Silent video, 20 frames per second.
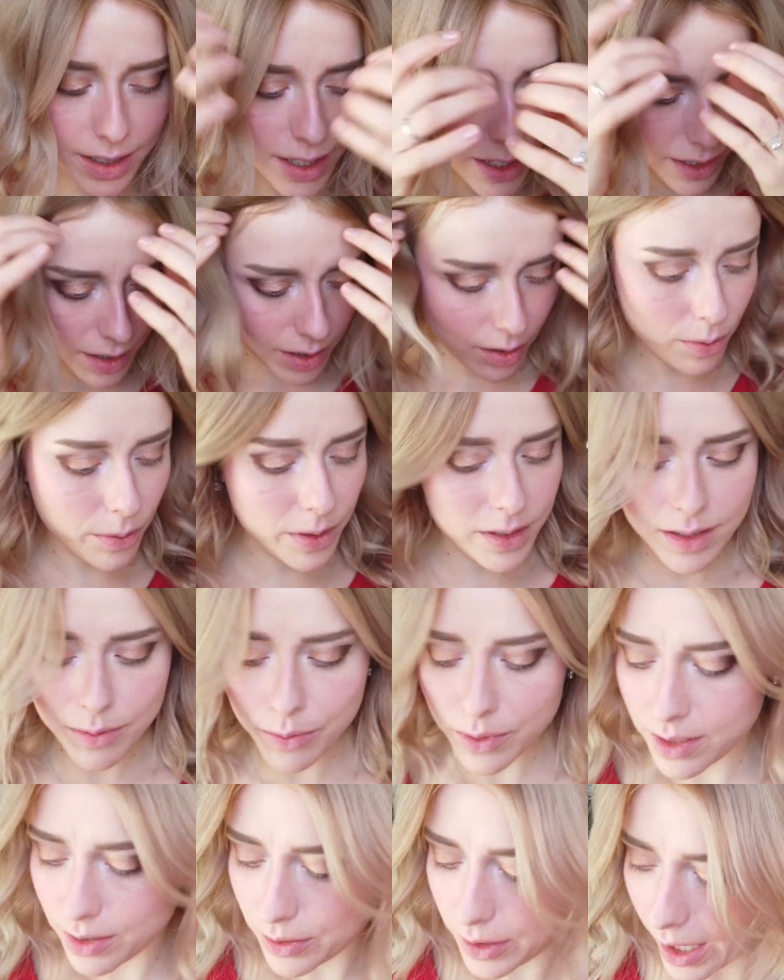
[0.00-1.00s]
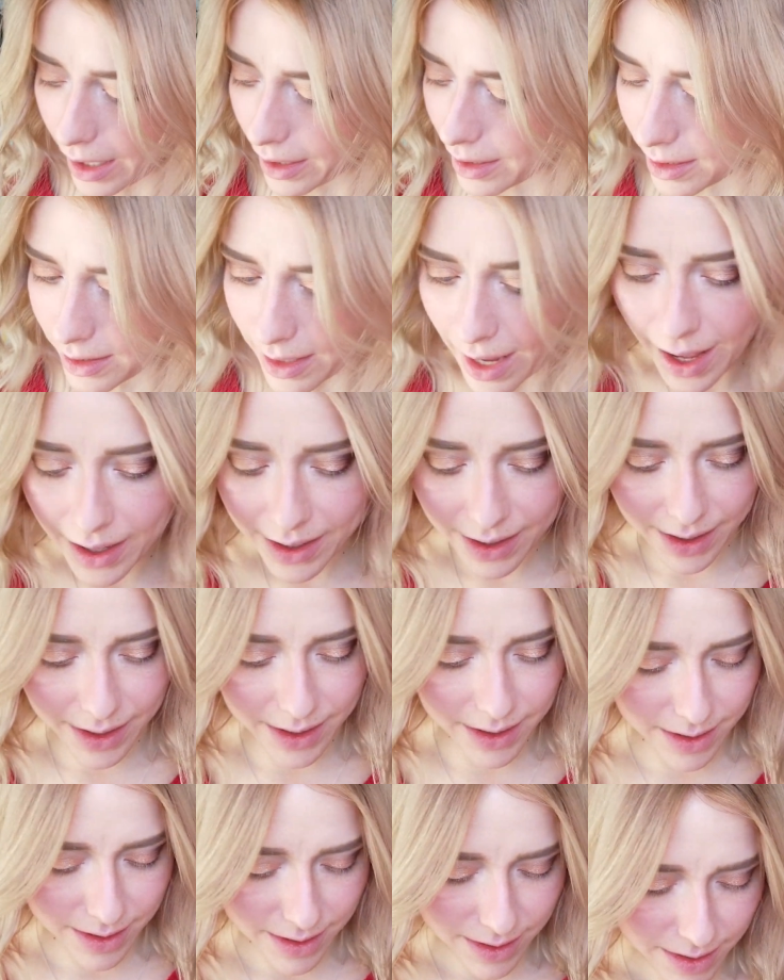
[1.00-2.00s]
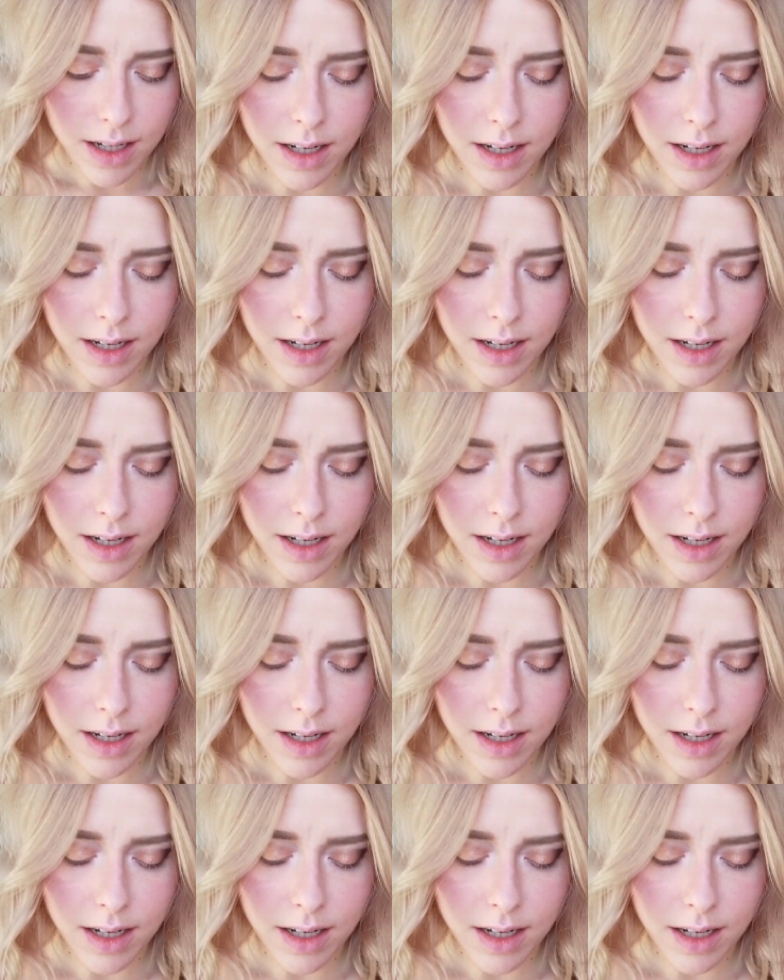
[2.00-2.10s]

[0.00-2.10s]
Kiko, what's what's crack-a-lackin'?